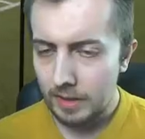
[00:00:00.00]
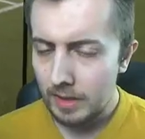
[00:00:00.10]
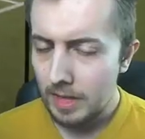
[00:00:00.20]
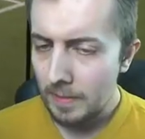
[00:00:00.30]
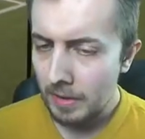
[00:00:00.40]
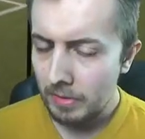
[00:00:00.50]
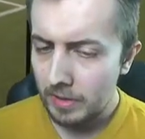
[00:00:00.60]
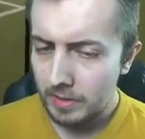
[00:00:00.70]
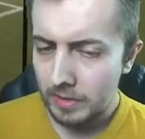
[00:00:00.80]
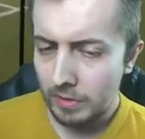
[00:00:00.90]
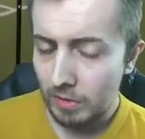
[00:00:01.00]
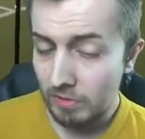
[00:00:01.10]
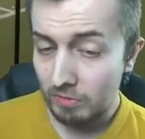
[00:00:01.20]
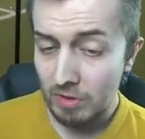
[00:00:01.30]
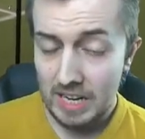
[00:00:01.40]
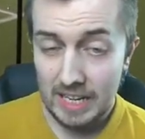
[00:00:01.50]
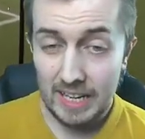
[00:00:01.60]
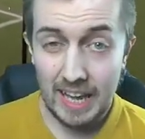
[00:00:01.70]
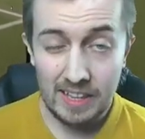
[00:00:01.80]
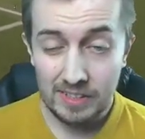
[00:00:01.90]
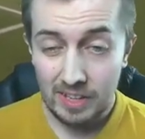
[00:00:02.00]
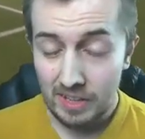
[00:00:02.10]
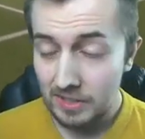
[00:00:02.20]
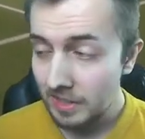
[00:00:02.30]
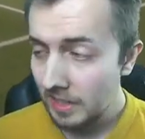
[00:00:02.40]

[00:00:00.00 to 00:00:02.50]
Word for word: The amount that's gone really against us.